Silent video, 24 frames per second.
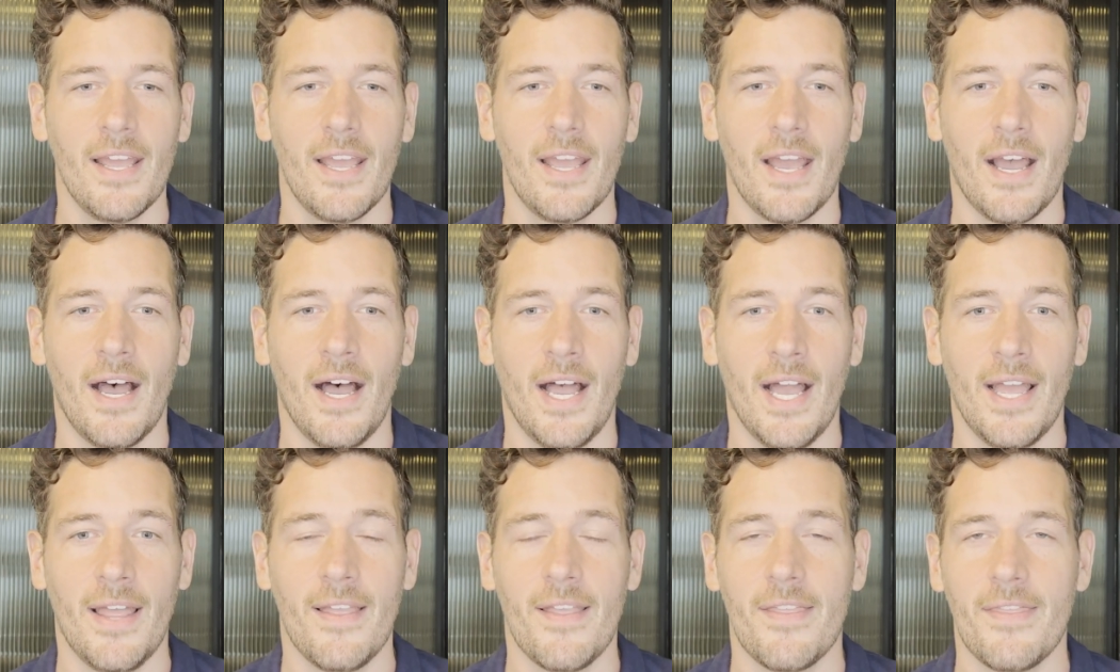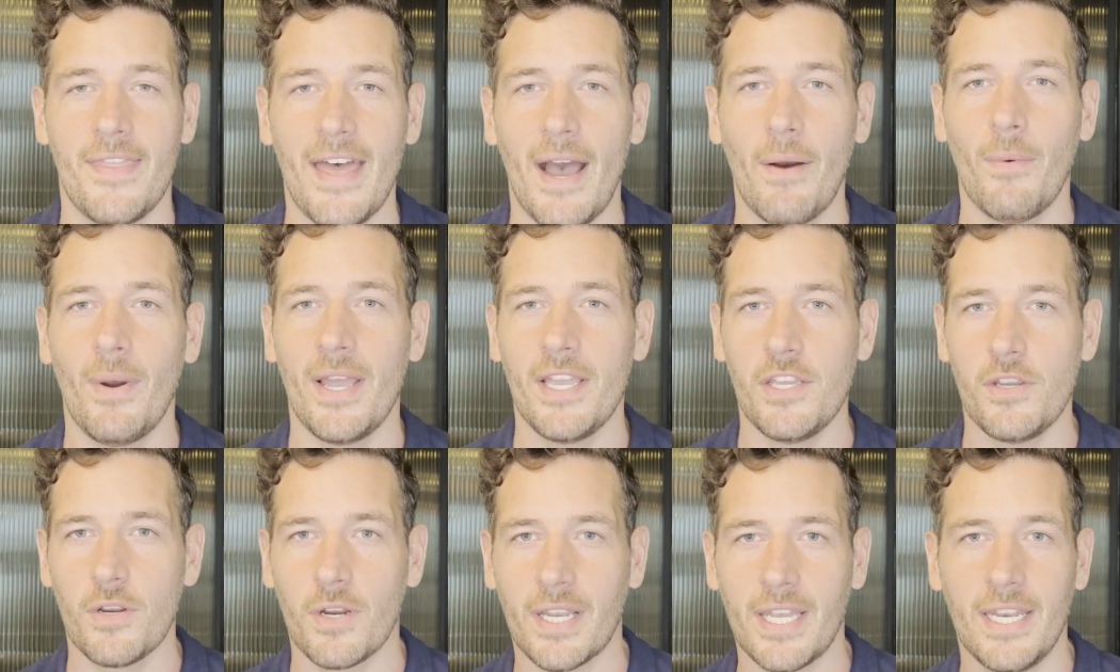That way
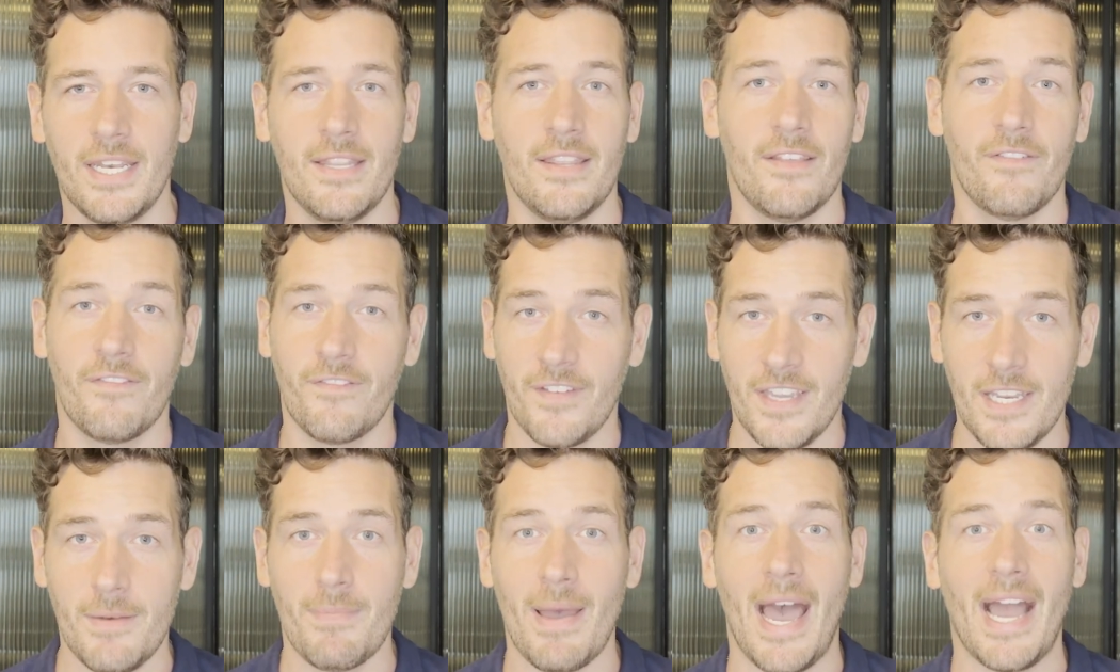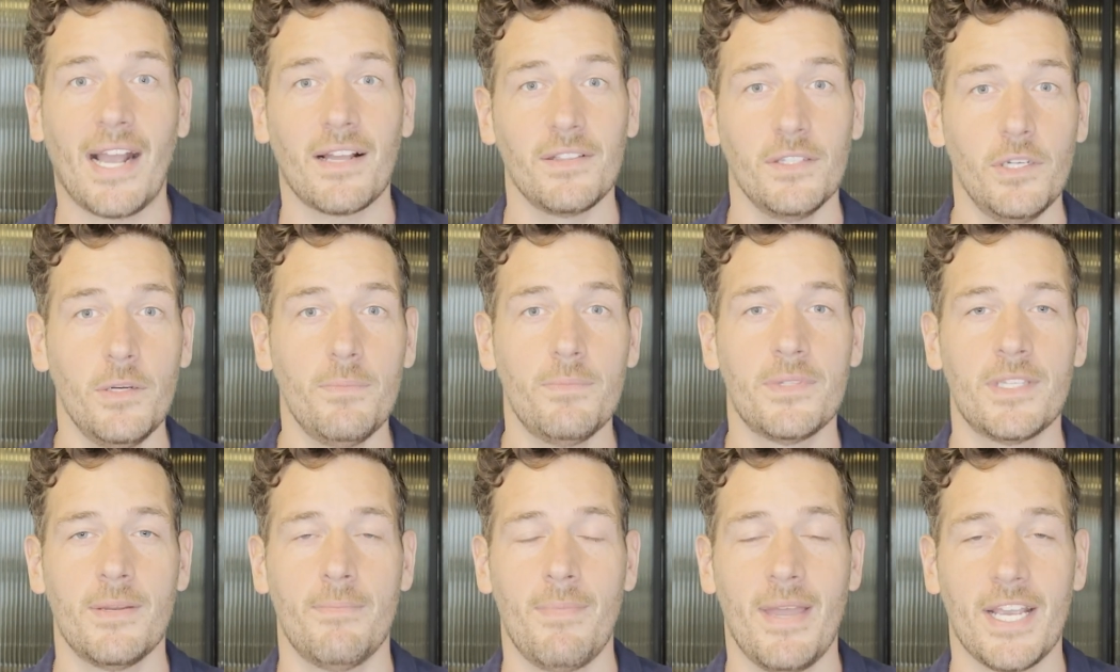you're getting the feedback loop
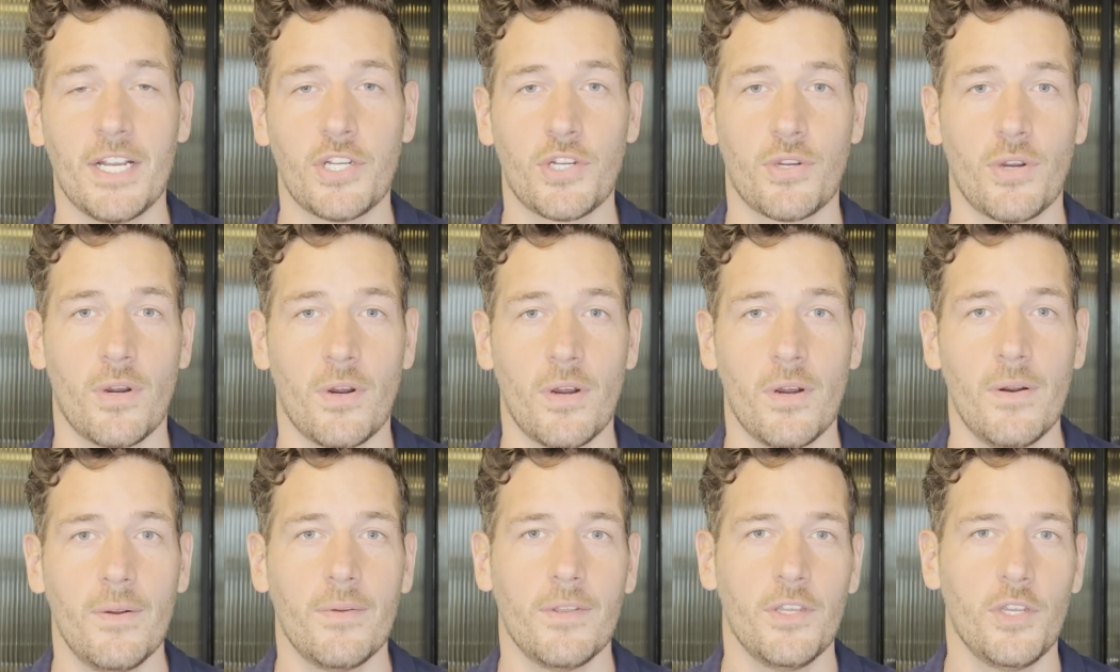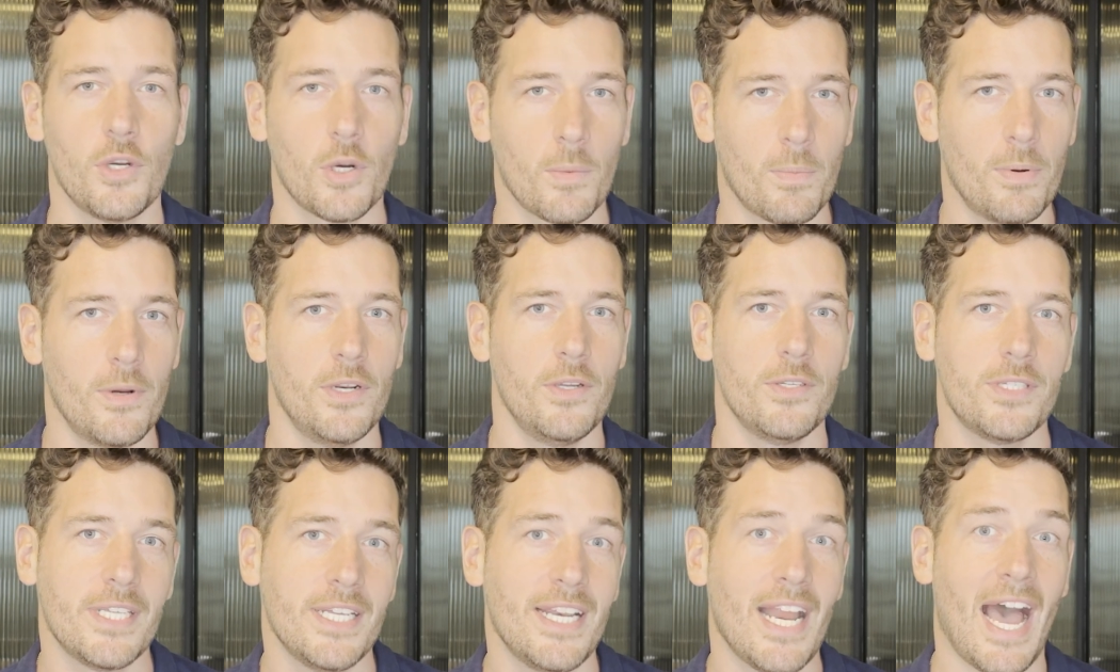to make sure you're
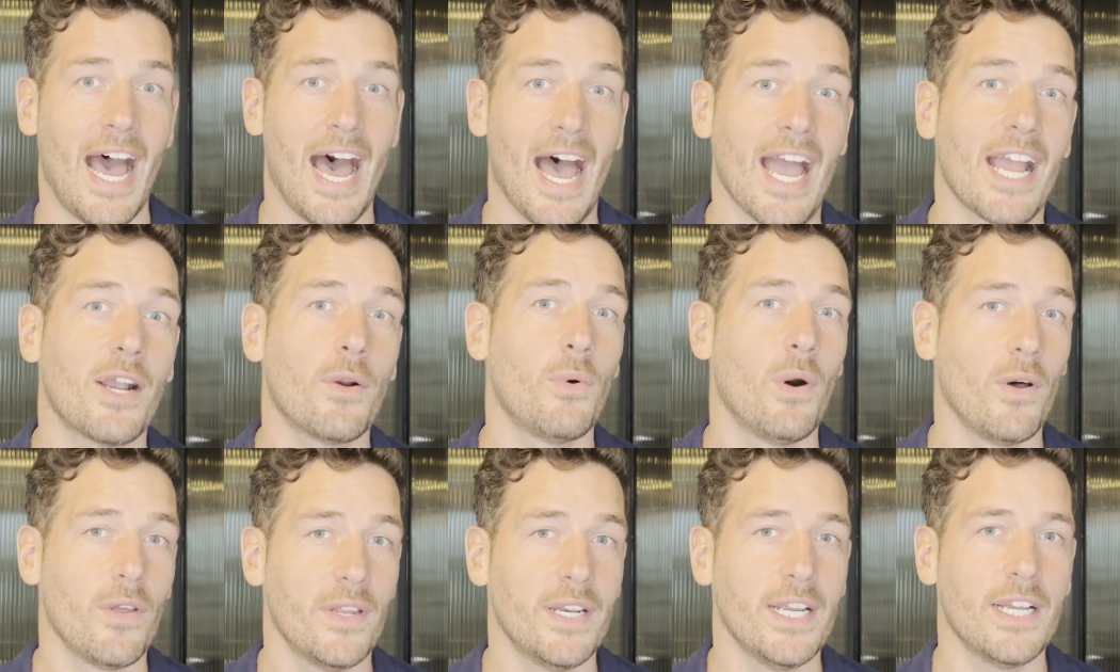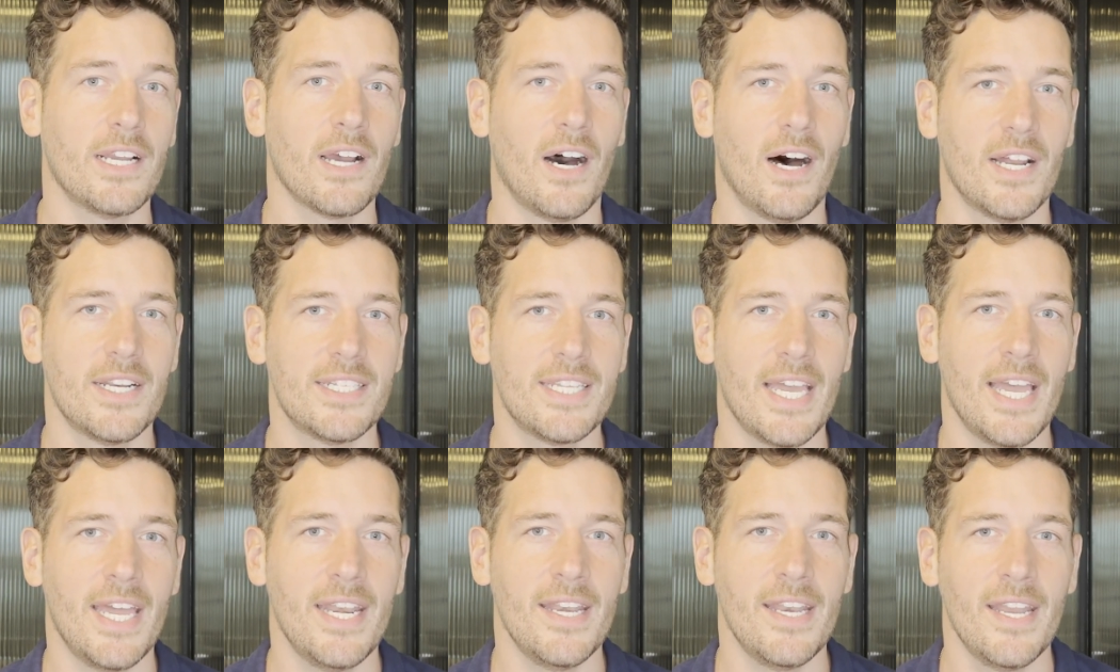producing high quality
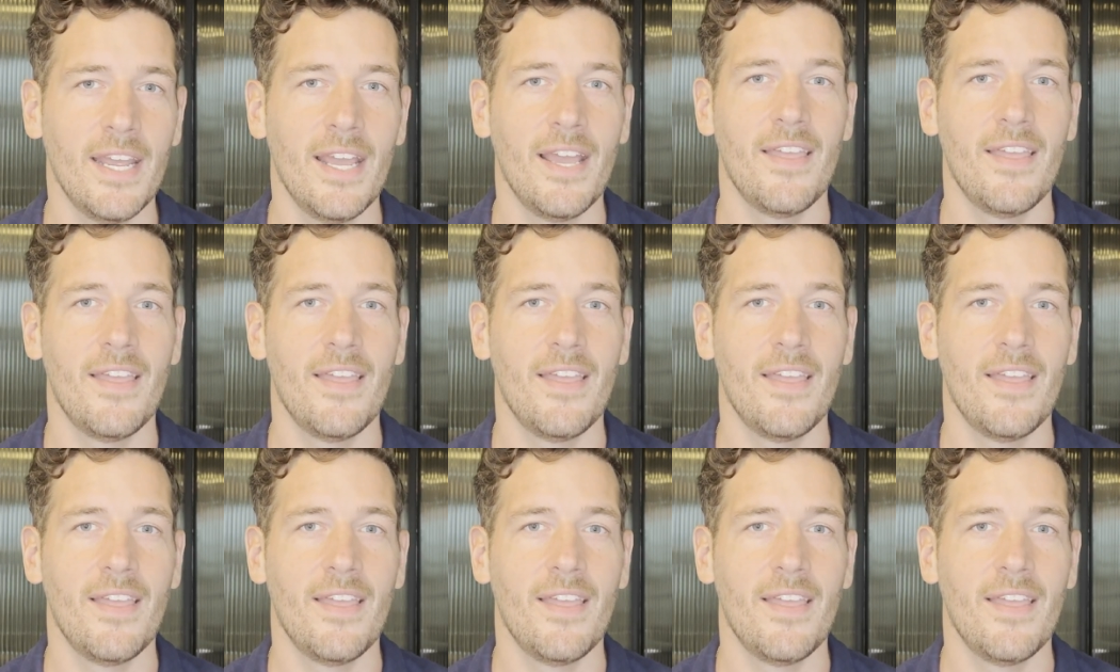content